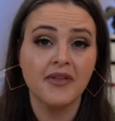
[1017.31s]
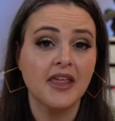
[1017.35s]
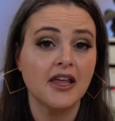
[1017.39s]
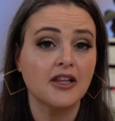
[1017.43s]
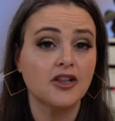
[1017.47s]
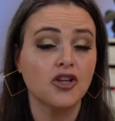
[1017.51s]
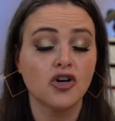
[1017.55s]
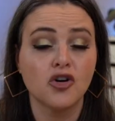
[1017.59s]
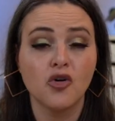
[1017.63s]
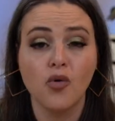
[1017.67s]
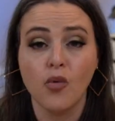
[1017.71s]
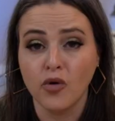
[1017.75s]
They
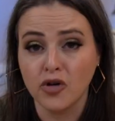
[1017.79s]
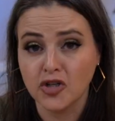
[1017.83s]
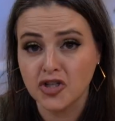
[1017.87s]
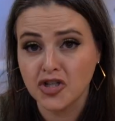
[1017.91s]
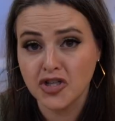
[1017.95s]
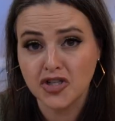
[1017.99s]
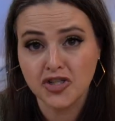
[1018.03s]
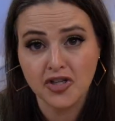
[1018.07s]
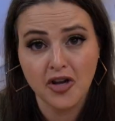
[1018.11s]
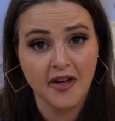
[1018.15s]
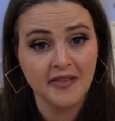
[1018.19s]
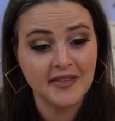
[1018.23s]
look
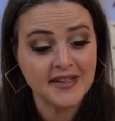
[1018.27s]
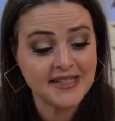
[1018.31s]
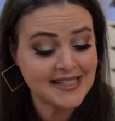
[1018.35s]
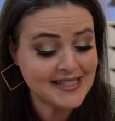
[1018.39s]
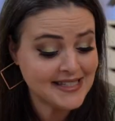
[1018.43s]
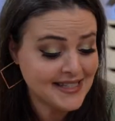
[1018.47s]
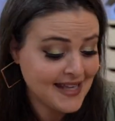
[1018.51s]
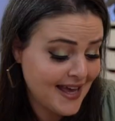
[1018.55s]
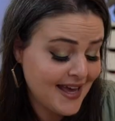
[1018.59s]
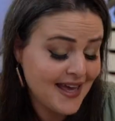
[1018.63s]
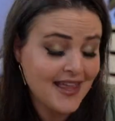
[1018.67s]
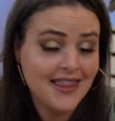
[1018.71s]
gorgeous on the
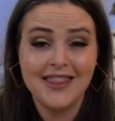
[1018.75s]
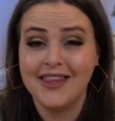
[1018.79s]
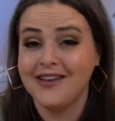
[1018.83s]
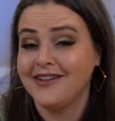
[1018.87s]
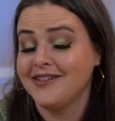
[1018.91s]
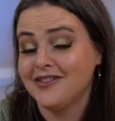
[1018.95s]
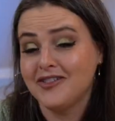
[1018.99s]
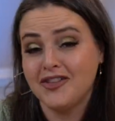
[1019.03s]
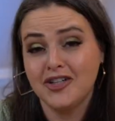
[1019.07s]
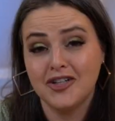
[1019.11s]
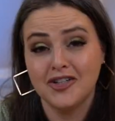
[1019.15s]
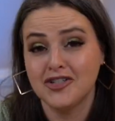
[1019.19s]
skin.
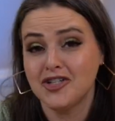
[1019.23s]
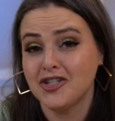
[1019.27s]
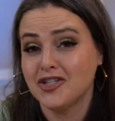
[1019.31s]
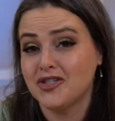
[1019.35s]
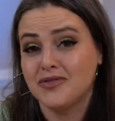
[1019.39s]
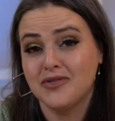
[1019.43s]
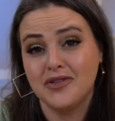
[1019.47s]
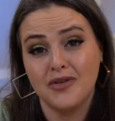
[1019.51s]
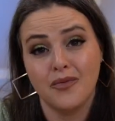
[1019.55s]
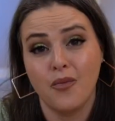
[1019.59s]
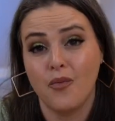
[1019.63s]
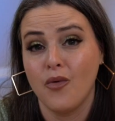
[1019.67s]
They're
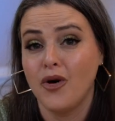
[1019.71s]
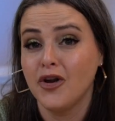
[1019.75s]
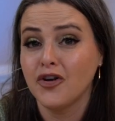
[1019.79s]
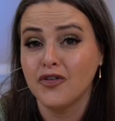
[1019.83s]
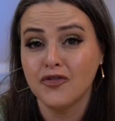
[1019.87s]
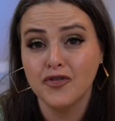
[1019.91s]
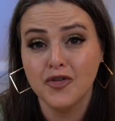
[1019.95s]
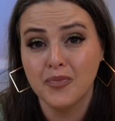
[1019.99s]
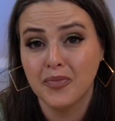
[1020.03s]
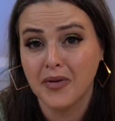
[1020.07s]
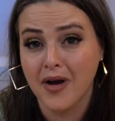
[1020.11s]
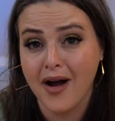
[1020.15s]

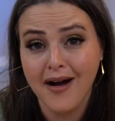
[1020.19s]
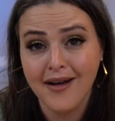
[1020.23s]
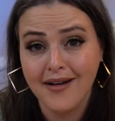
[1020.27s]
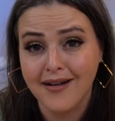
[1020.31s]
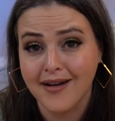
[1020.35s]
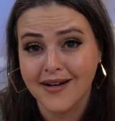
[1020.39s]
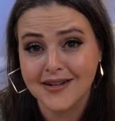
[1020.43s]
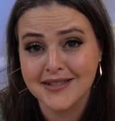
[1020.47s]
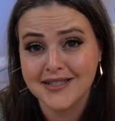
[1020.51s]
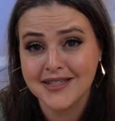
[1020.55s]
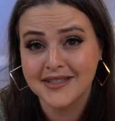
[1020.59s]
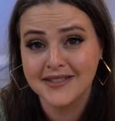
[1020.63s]
wonderful
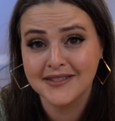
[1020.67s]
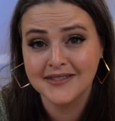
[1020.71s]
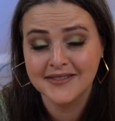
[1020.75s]
product.